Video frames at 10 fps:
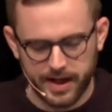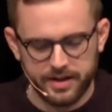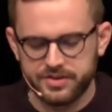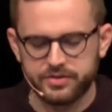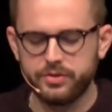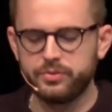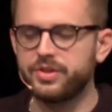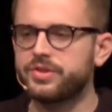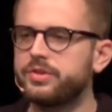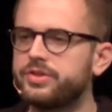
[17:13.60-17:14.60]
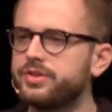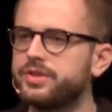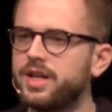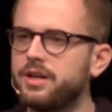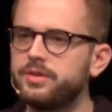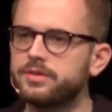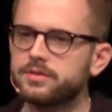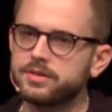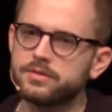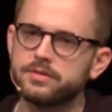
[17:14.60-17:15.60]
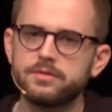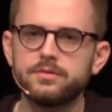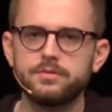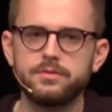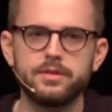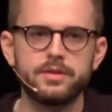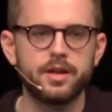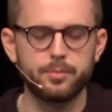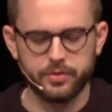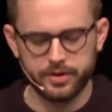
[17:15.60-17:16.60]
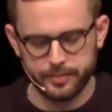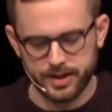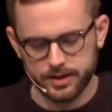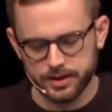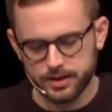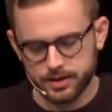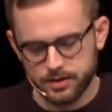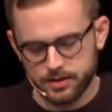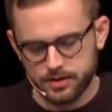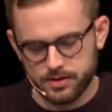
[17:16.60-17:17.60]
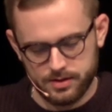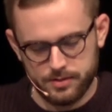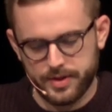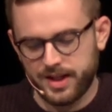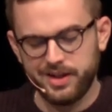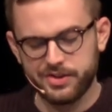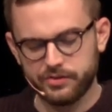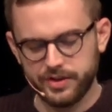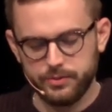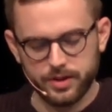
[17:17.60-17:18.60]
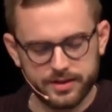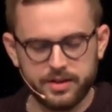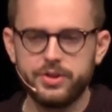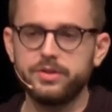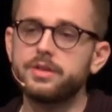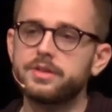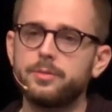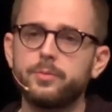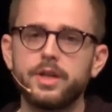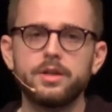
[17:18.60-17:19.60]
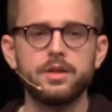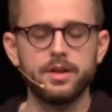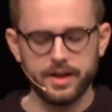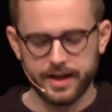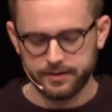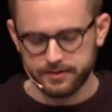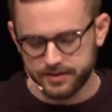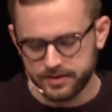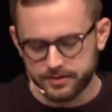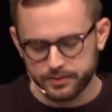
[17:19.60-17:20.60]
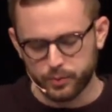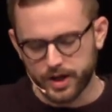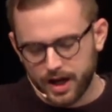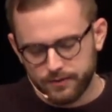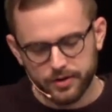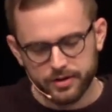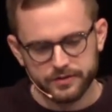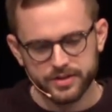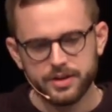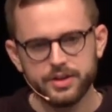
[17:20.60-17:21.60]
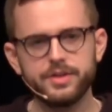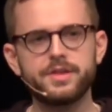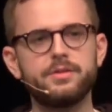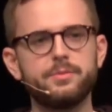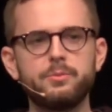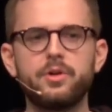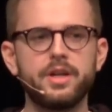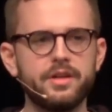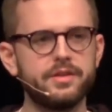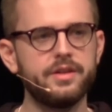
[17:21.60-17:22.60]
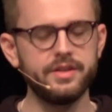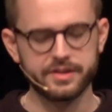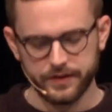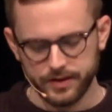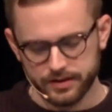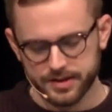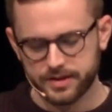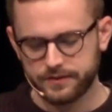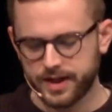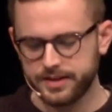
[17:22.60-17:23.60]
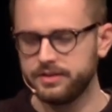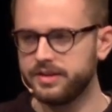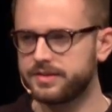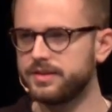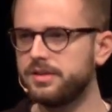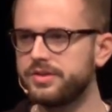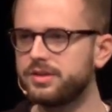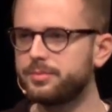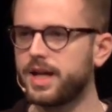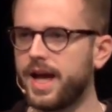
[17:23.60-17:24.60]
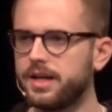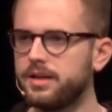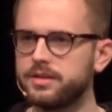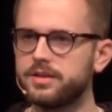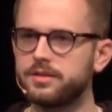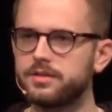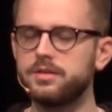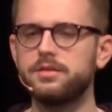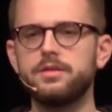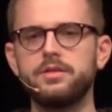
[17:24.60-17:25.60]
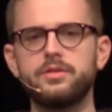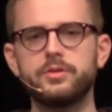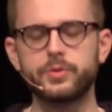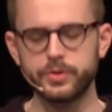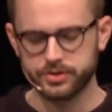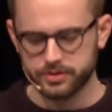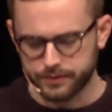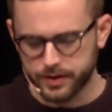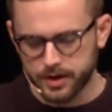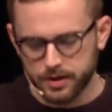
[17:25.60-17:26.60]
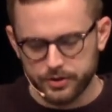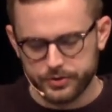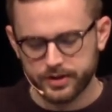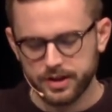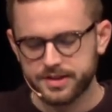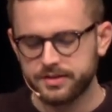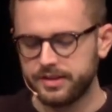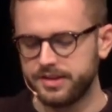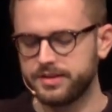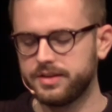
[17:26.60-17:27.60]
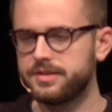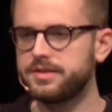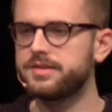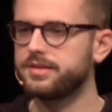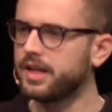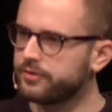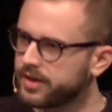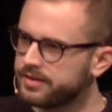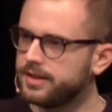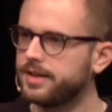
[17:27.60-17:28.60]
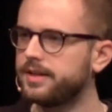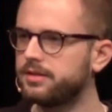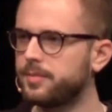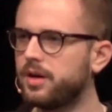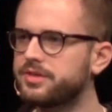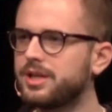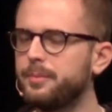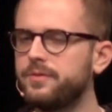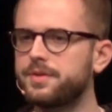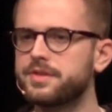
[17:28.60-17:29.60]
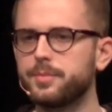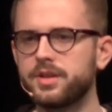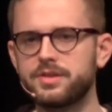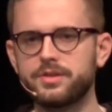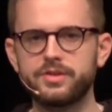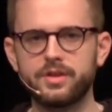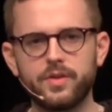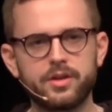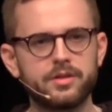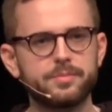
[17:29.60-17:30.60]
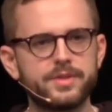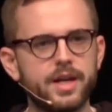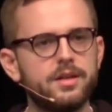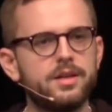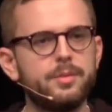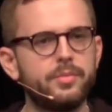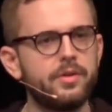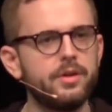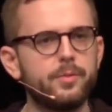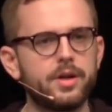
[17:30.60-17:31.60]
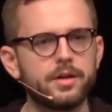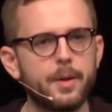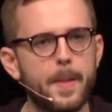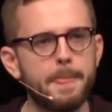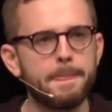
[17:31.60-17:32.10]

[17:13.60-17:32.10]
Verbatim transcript: any security researcher yawn and get bored immediately. But they deserve equal attention in some way. And what I've learned over the years in working in this field is that fighting this legitimate hacking and you know, intrusion of journalists and dissidents is a never-ending cat-and-mouse game first, but it's also a rather technically boring one.